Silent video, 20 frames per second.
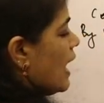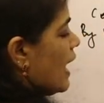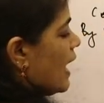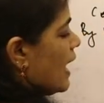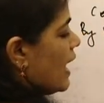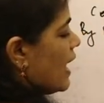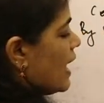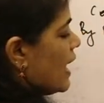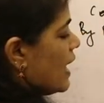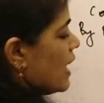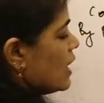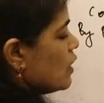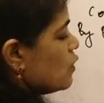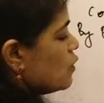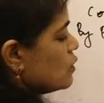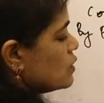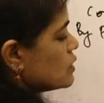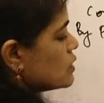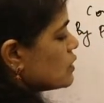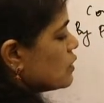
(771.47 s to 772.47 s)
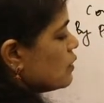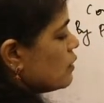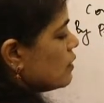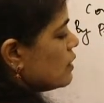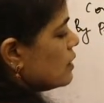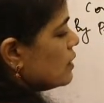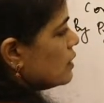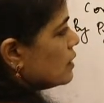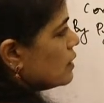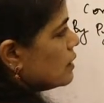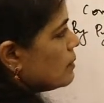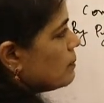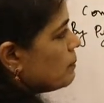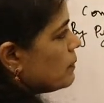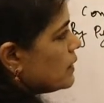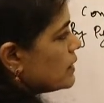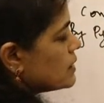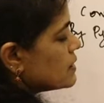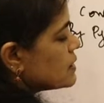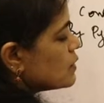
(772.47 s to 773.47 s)
AO square
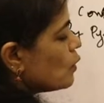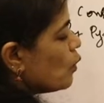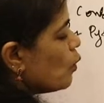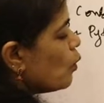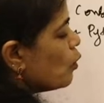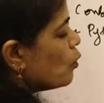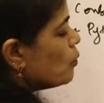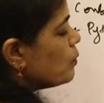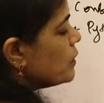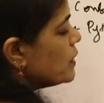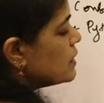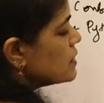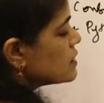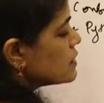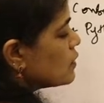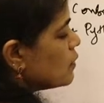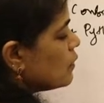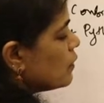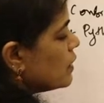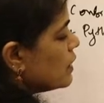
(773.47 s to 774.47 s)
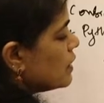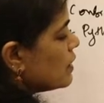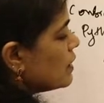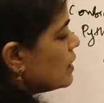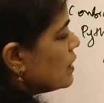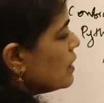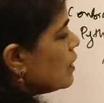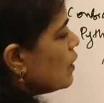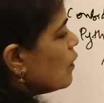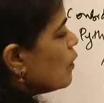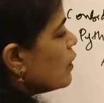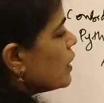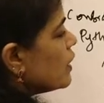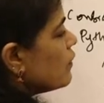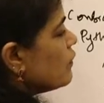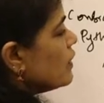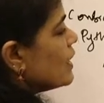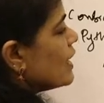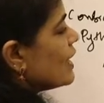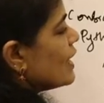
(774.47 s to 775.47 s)
plus OB square. Okay,
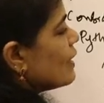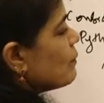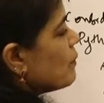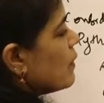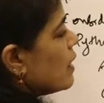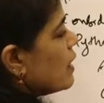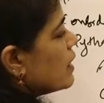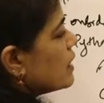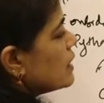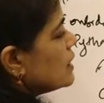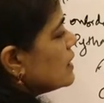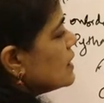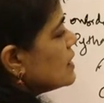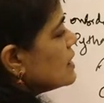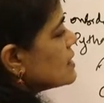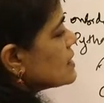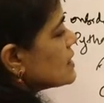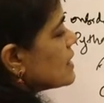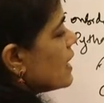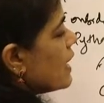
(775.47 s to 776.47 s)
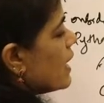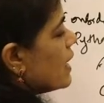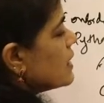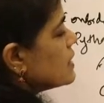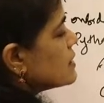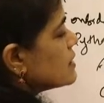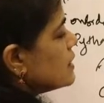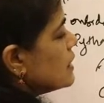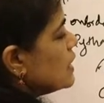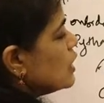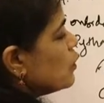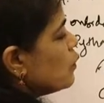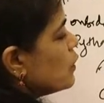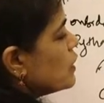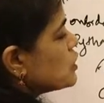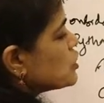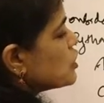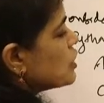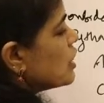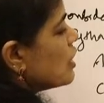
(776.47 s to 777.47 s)
we can mark this as
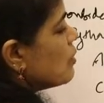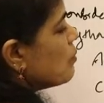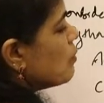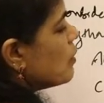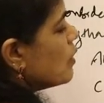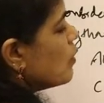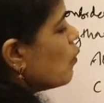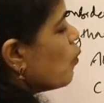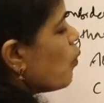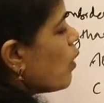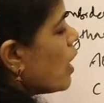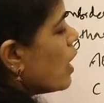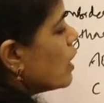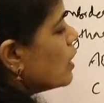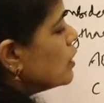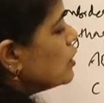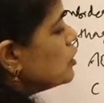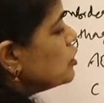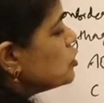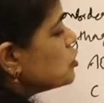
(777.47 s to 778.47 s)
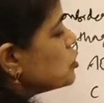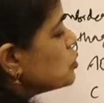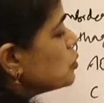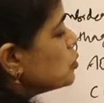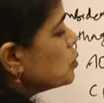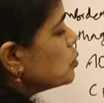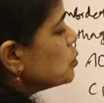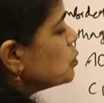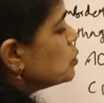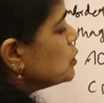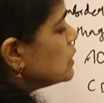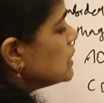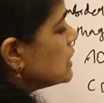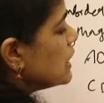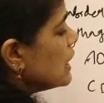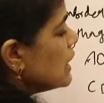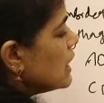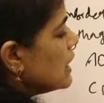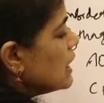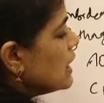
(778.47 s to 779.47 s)
equation number 1, 2,
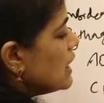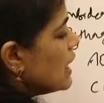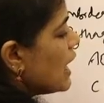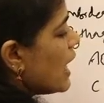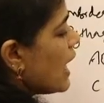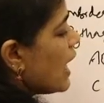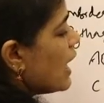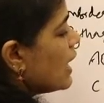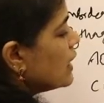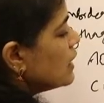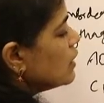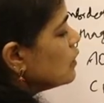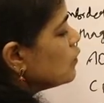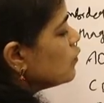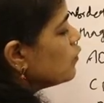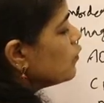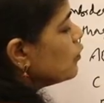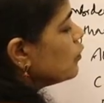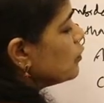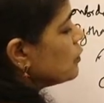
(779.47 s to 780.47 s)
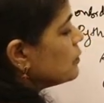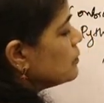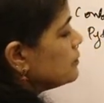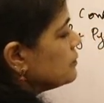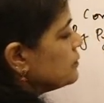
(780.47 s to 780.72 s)
3 and 4.